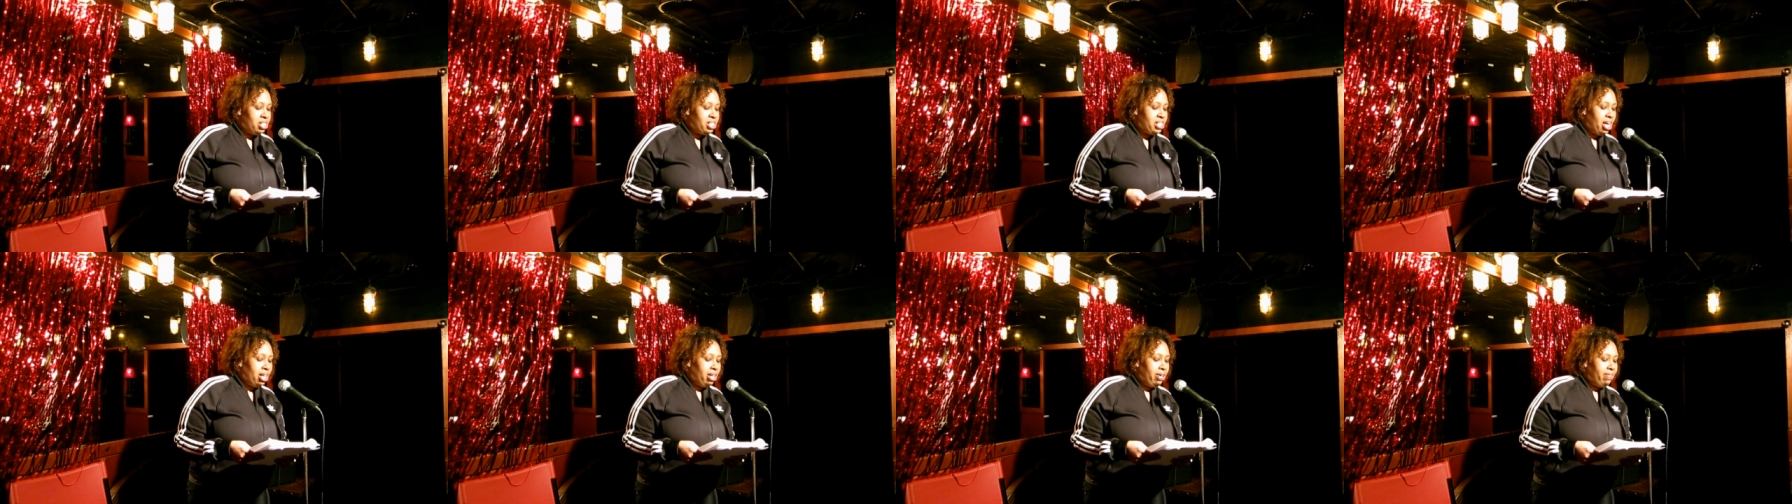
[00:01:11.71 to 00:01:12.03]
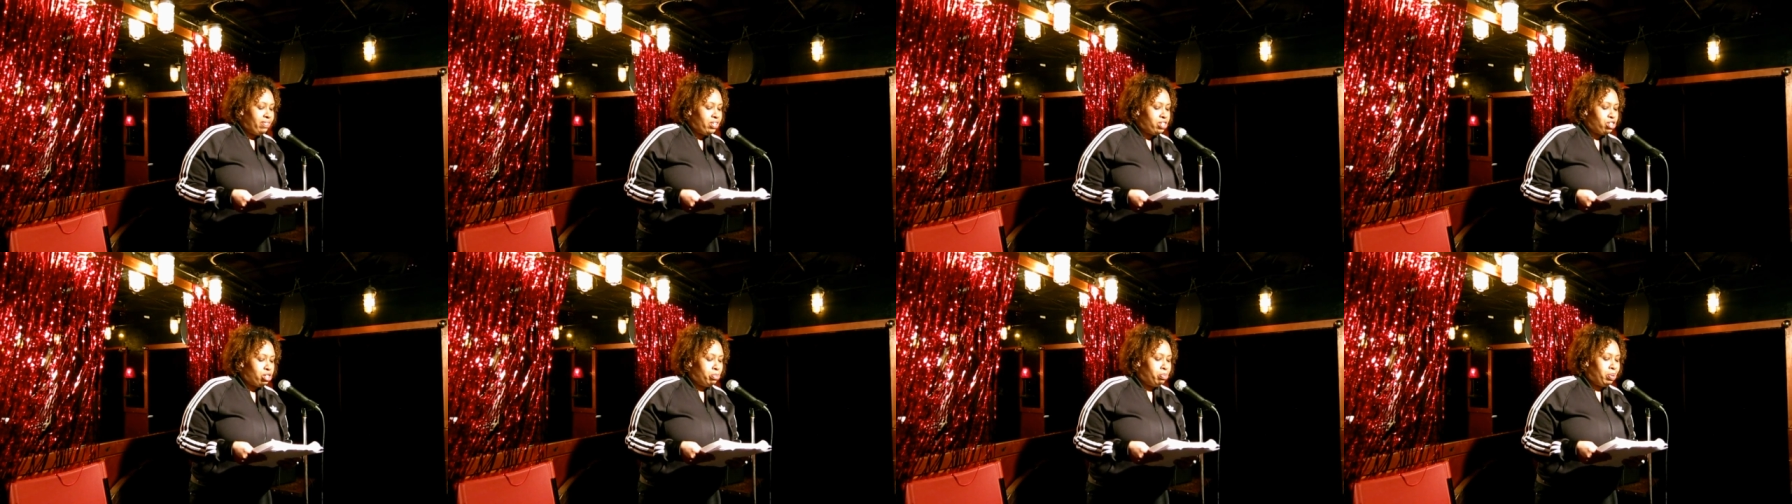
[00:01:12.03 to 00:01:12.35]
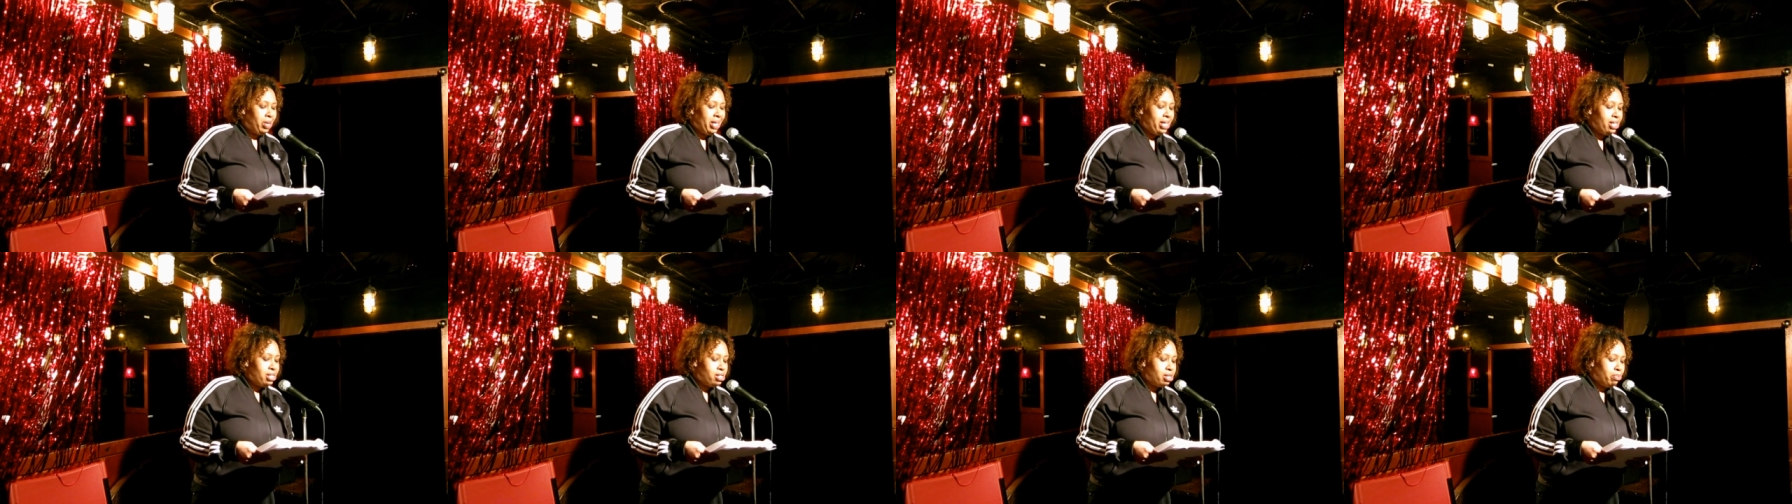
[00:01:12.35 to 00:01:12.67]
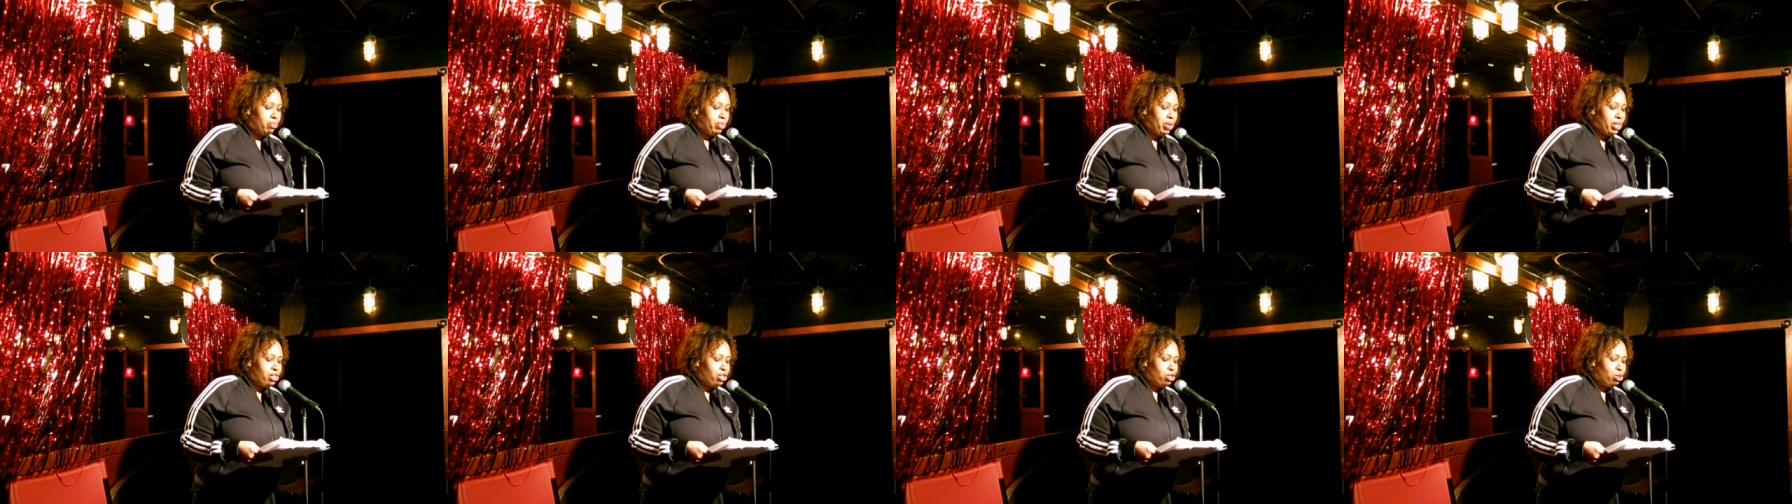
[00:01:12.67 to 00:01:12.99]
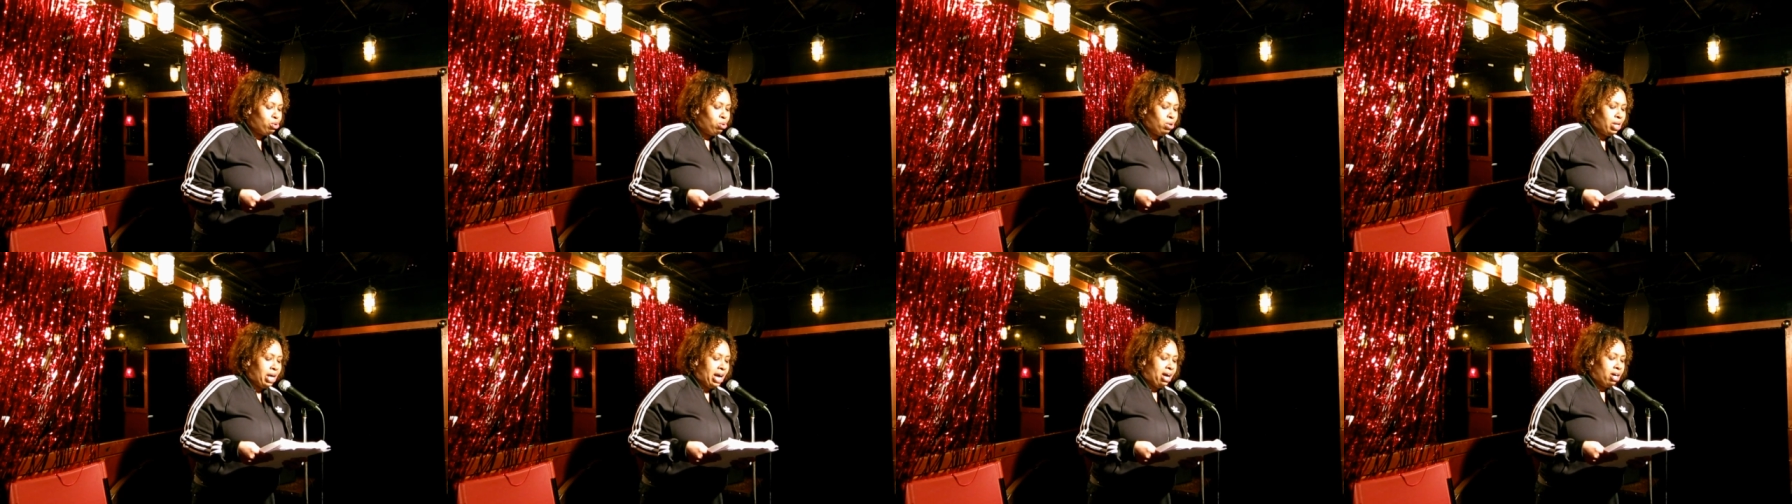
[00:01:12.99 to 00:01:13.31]
television plays a bit
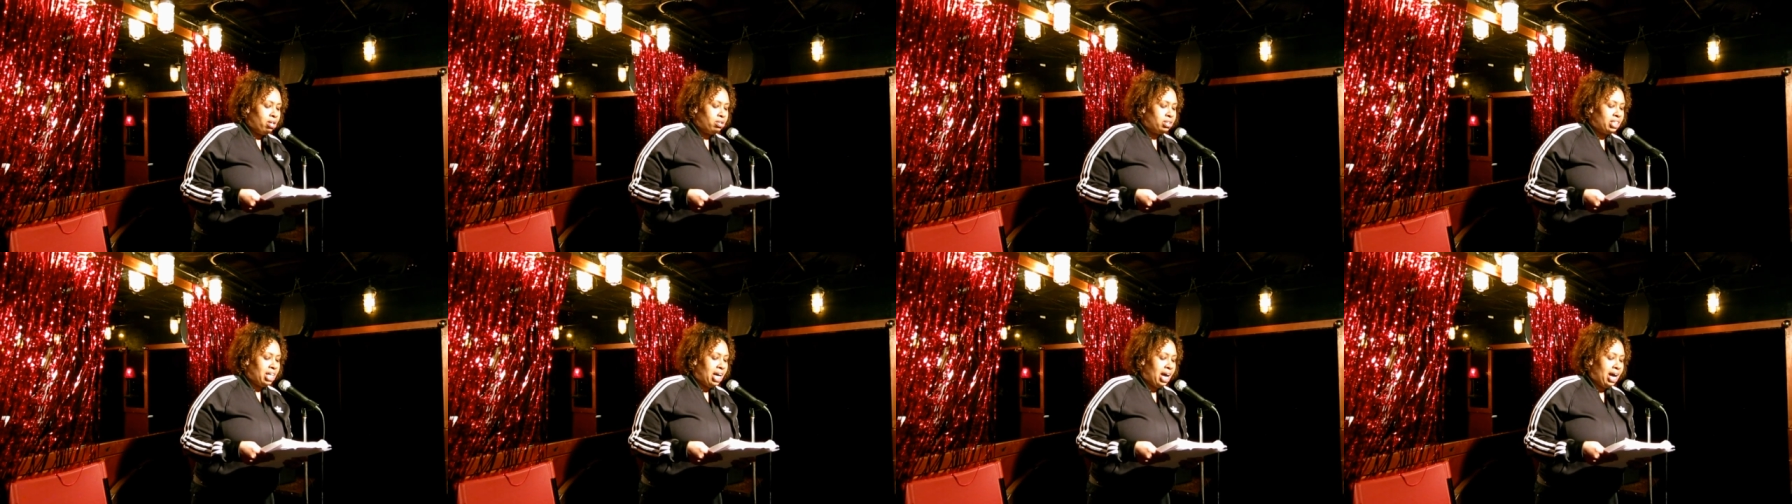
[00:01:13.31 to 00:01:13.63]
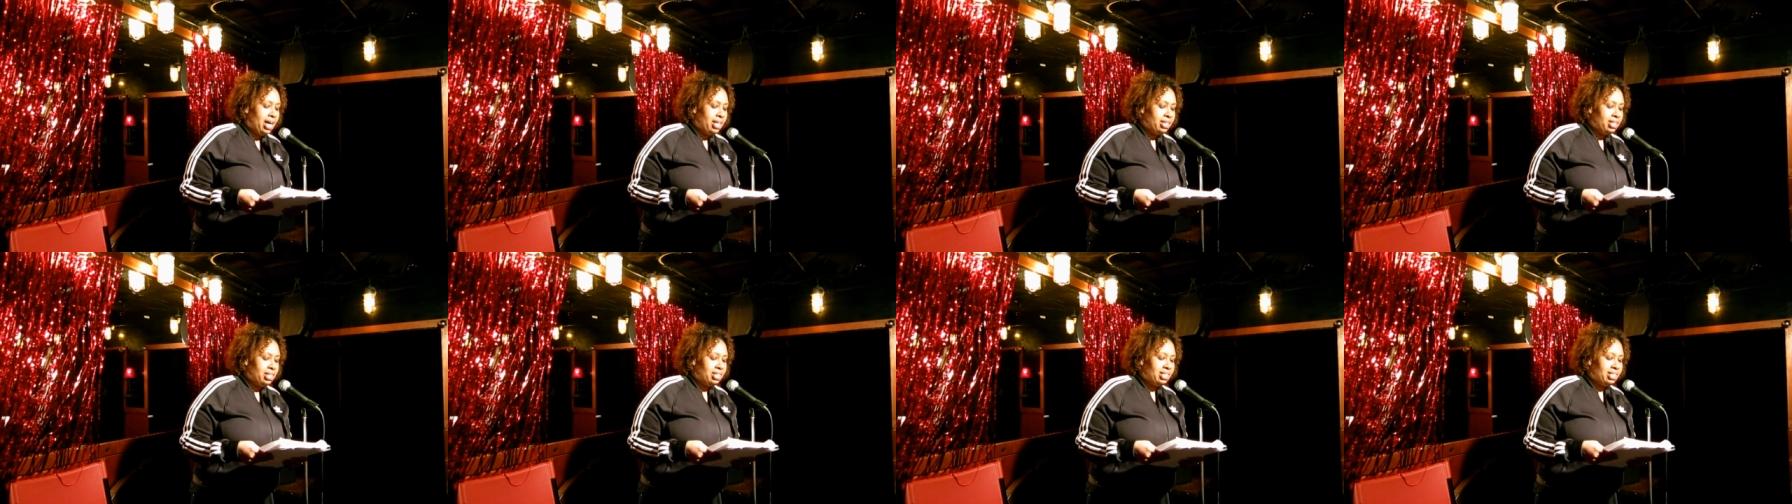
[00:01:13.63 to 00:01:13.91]
too loud to hide